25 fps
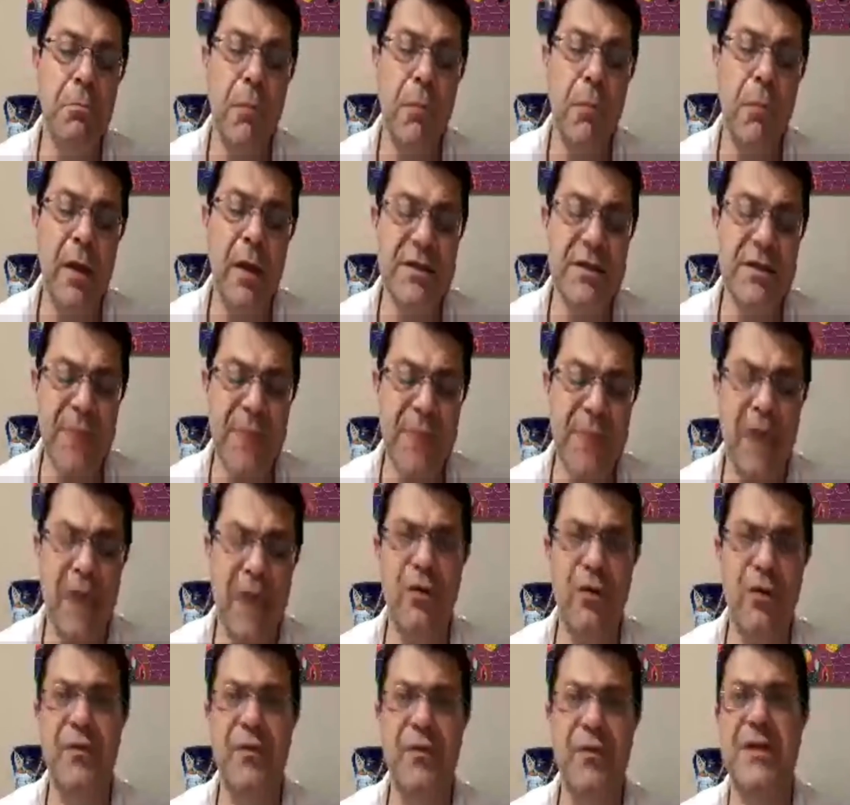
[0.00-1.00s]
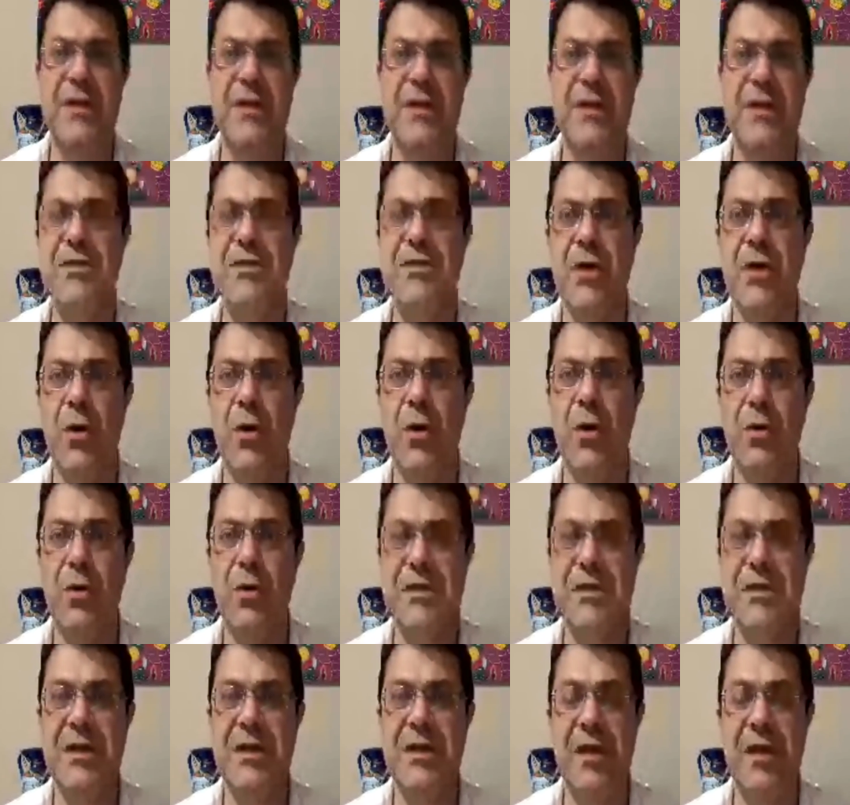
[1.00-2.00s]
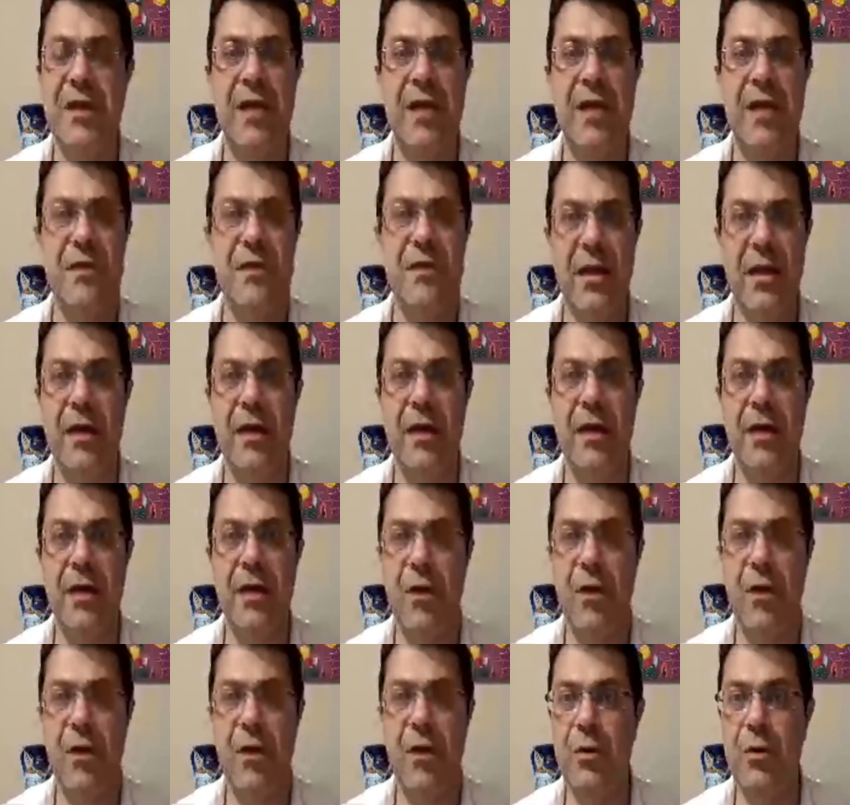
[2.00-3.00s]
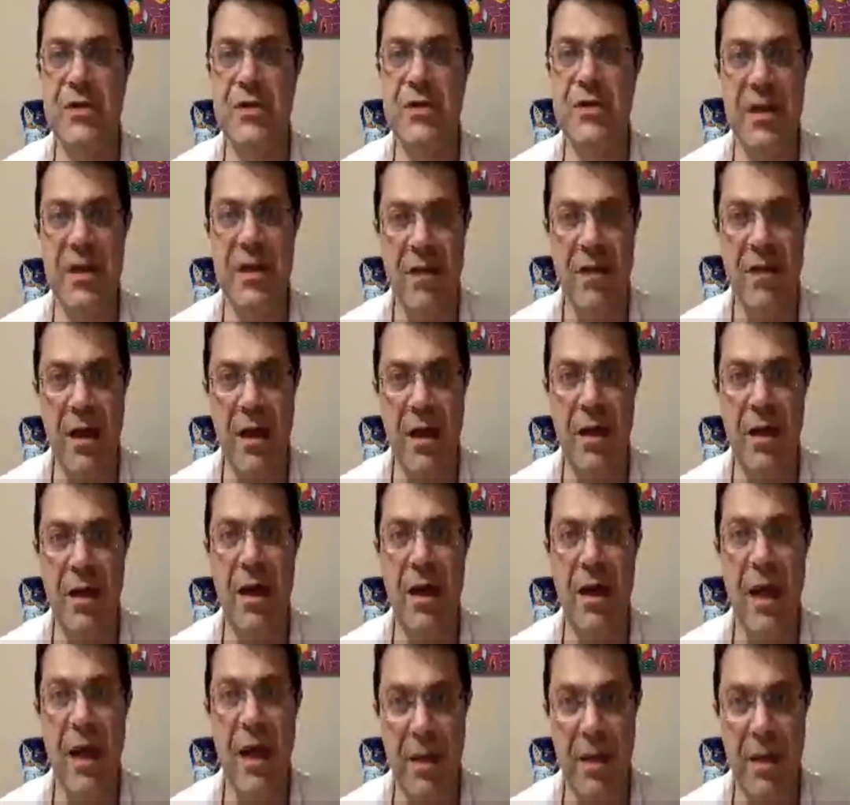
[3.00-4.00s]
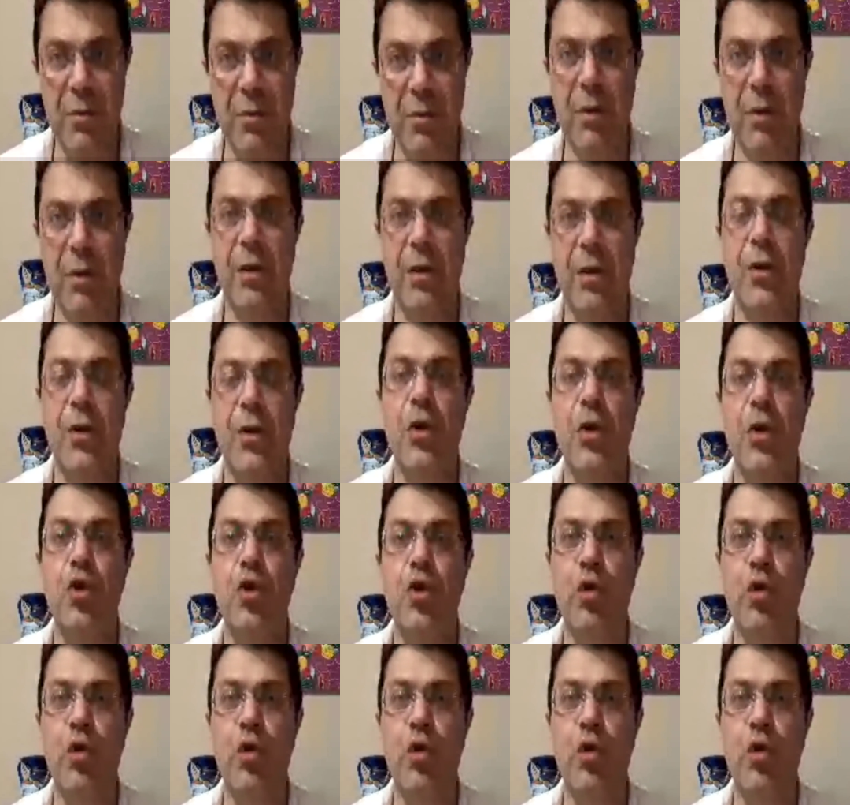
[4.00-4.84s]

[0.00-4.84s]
in spite of this, we see that Netanyahu was not able to